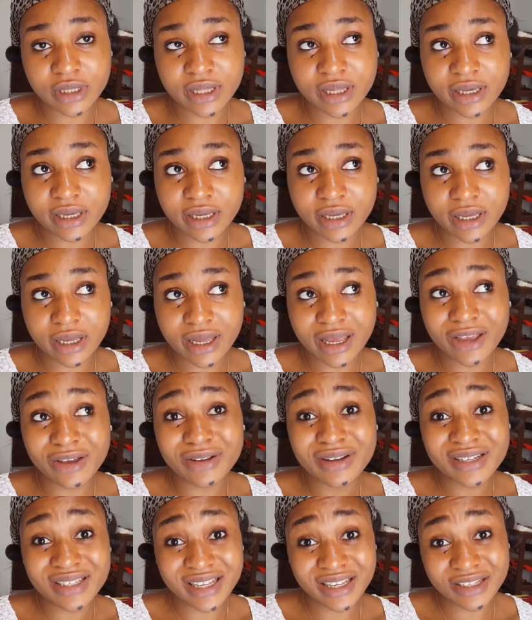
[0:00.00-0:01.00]
Like I
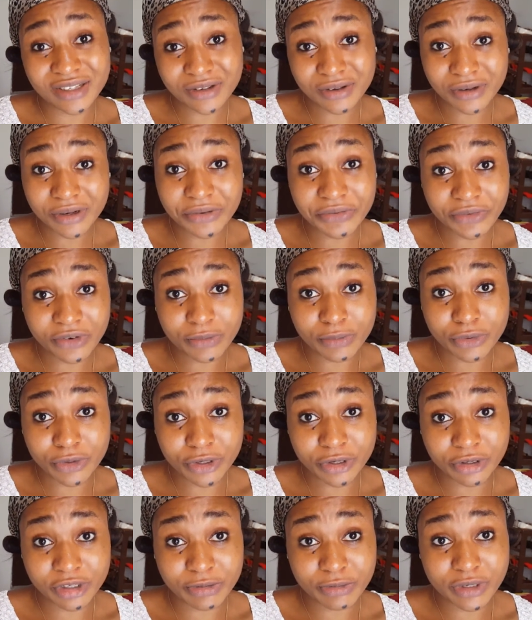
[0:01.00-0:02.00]
always like to call it 4
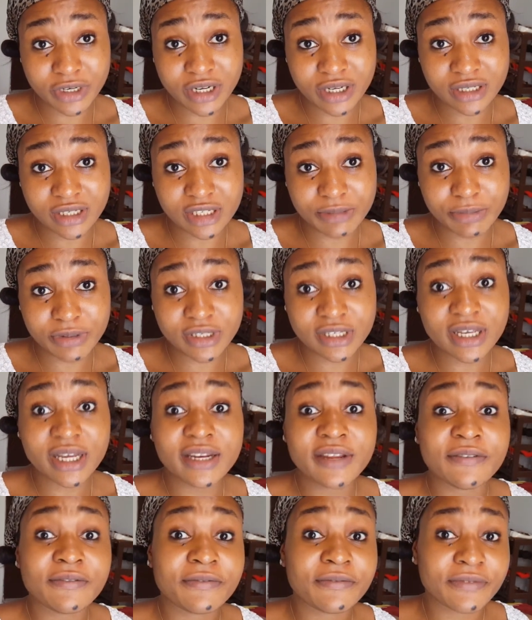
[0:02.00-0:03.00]
products, but then it's
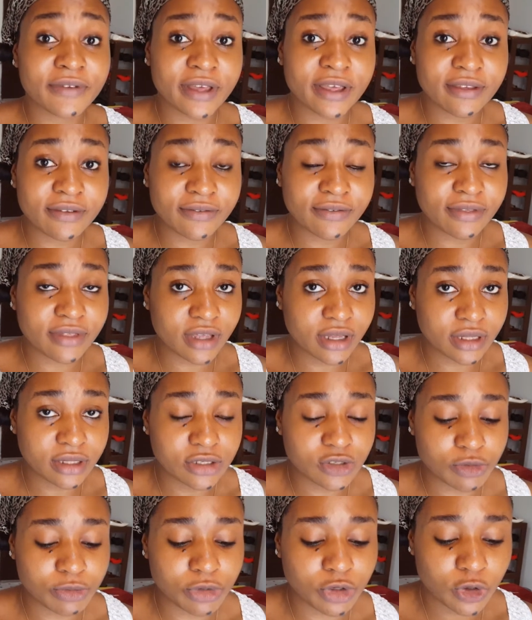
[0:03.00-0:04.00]
basically 5
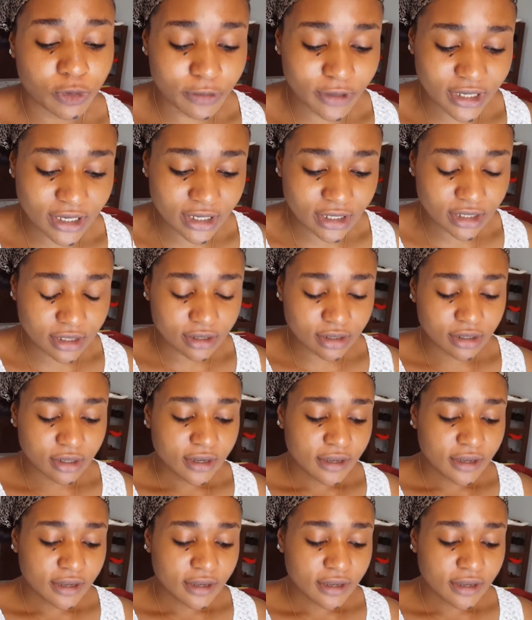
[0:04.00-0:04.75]
things you'll be needing.